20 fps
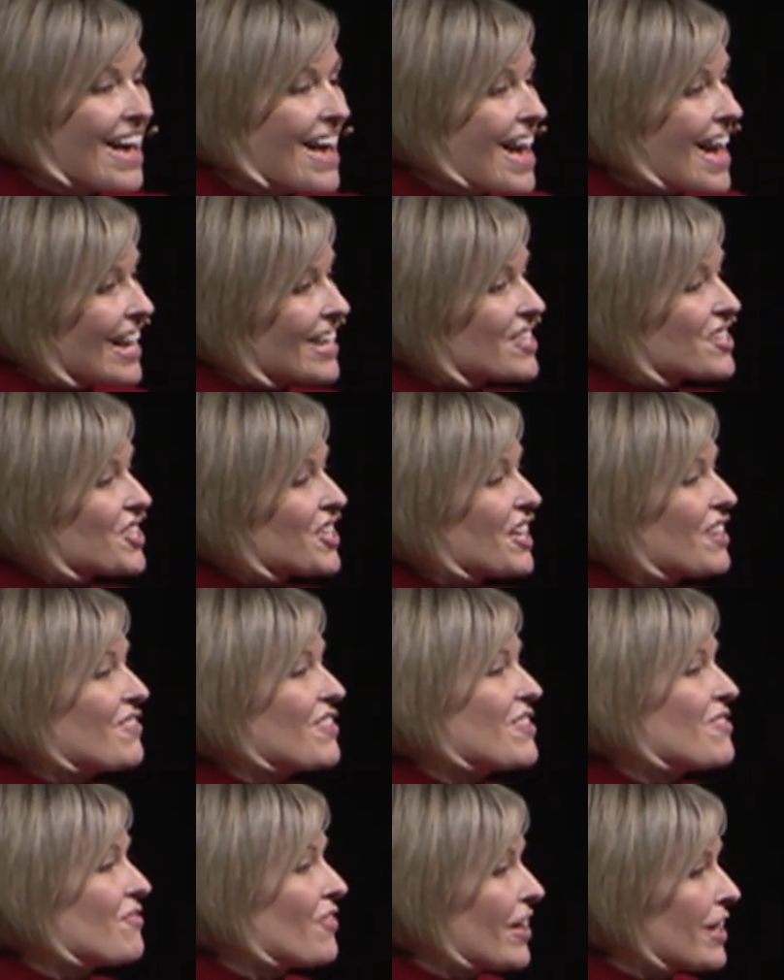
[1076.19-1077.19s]
And she even
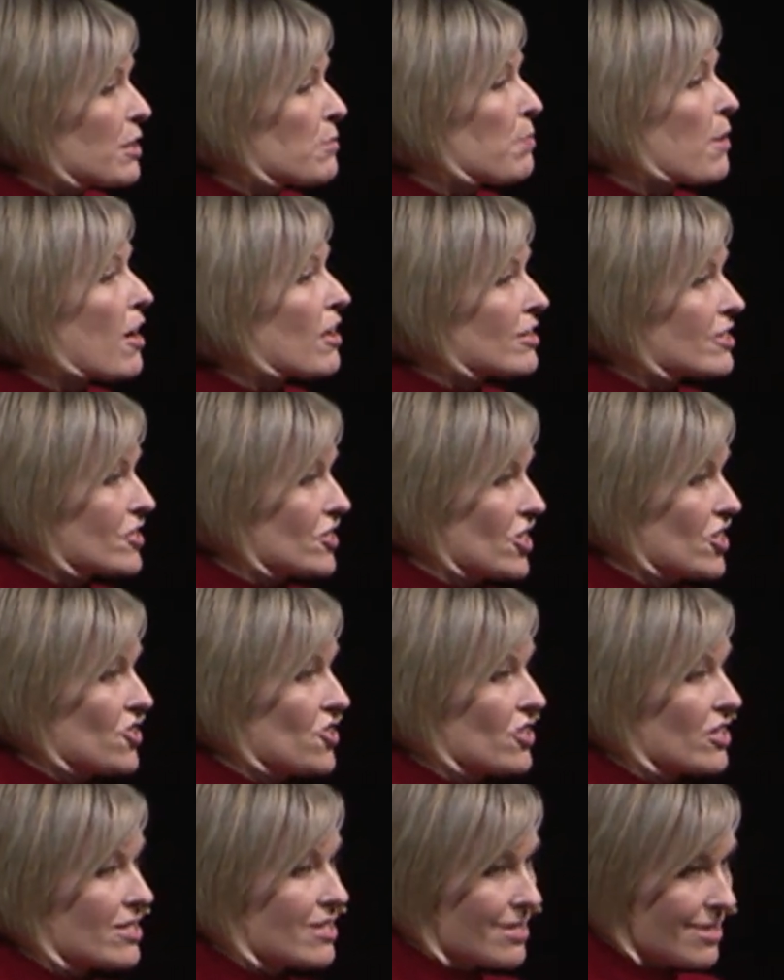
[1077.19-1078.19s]
invited
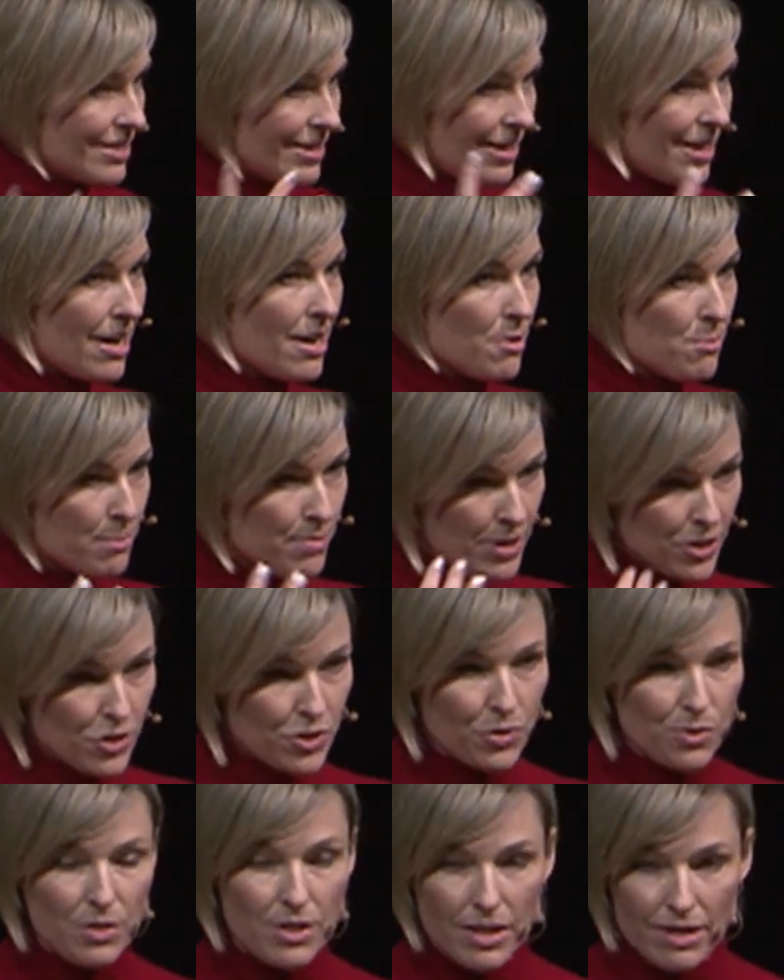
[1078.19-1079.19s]
politicians to come
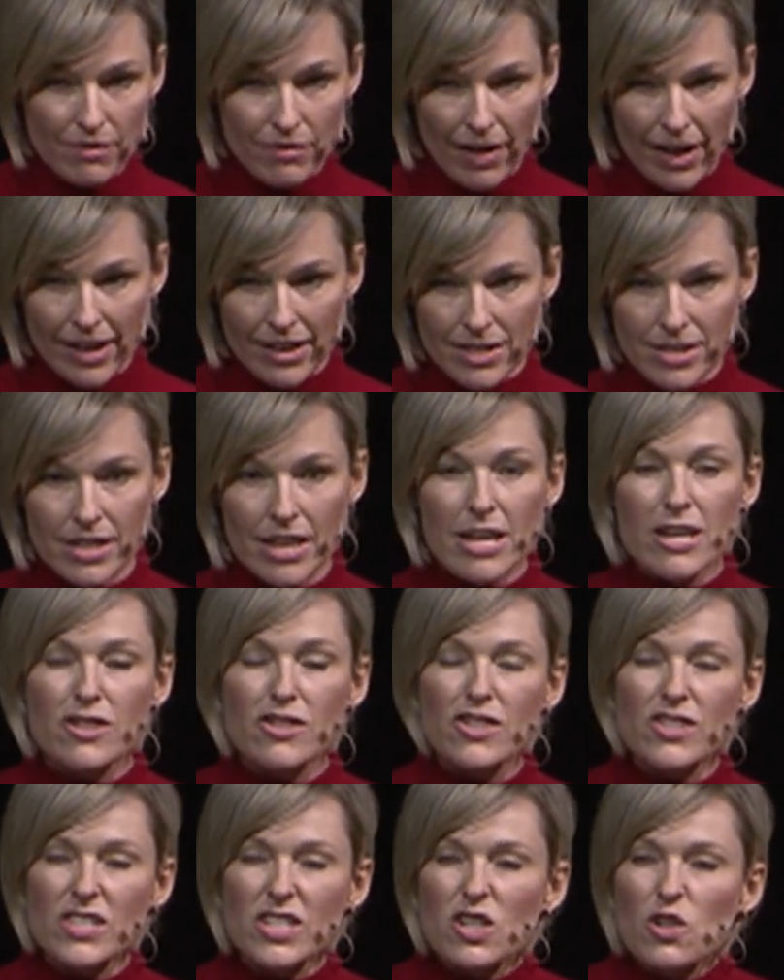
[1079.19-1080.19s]
to the event
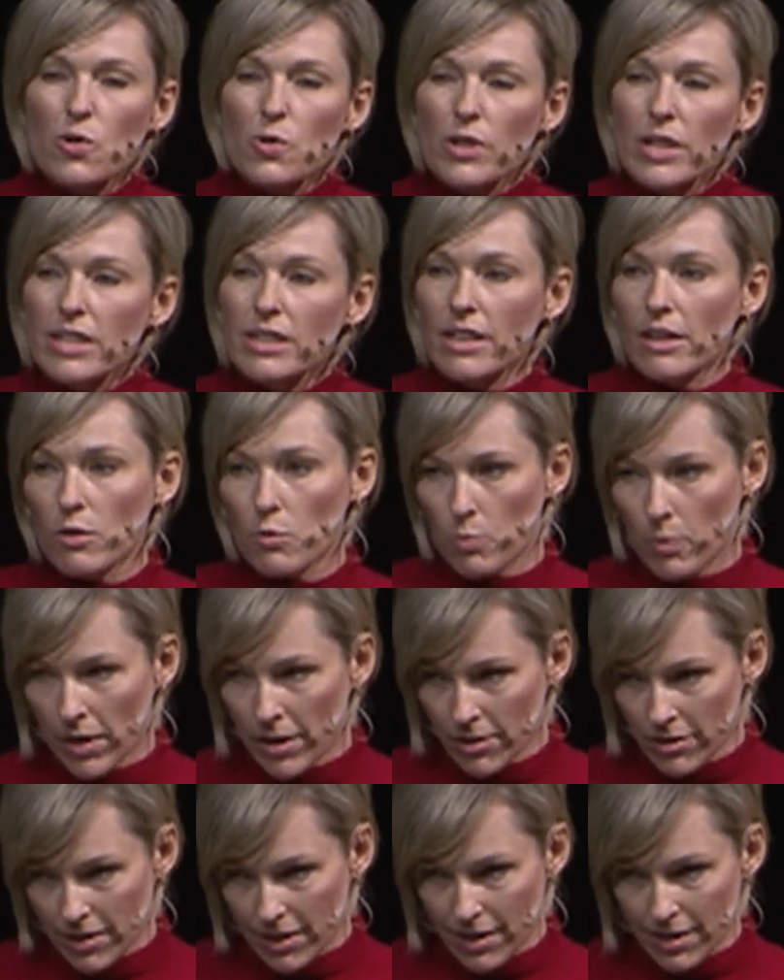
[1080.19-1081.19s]
just to create that
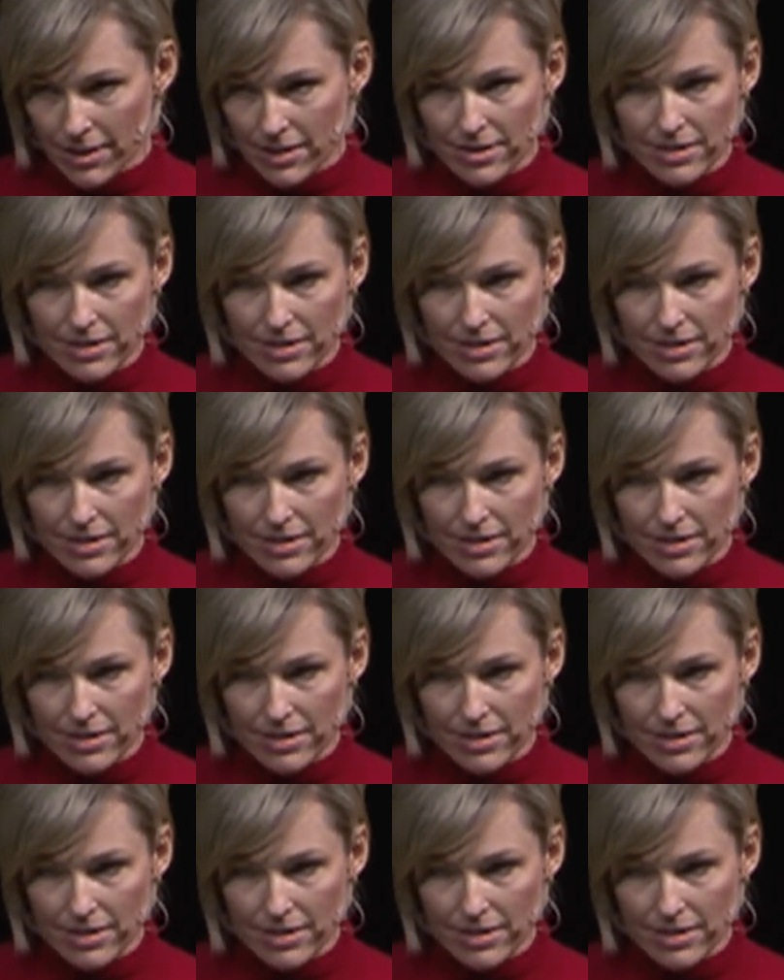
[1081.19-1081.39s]
awareness,